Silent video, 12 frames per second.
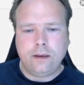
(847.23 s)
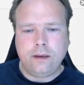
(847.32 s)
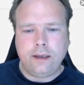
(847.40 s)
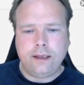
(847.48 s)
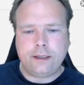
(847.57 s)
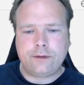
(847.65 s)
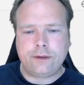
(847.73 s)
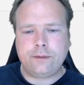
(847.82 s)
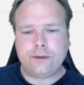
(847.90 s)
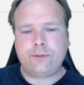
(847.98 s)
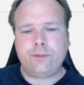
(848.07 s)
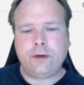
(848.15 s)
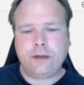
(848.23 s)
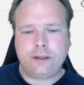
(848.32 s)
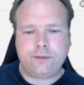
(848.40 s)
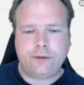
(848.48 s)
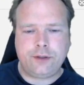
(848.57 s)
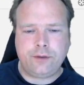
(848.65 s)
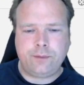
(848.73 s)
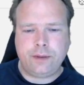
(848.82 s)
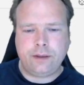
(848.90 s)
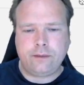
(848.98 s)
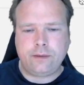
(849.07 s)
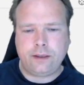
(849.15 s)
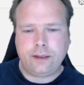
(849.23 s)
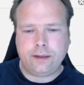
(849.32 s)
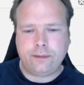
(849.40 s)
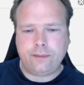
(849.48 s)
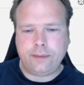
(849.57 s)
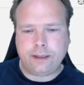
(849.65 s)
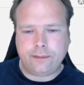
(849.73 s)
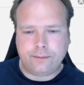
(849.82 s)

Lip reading: It is for the response we should build right here. Yeah.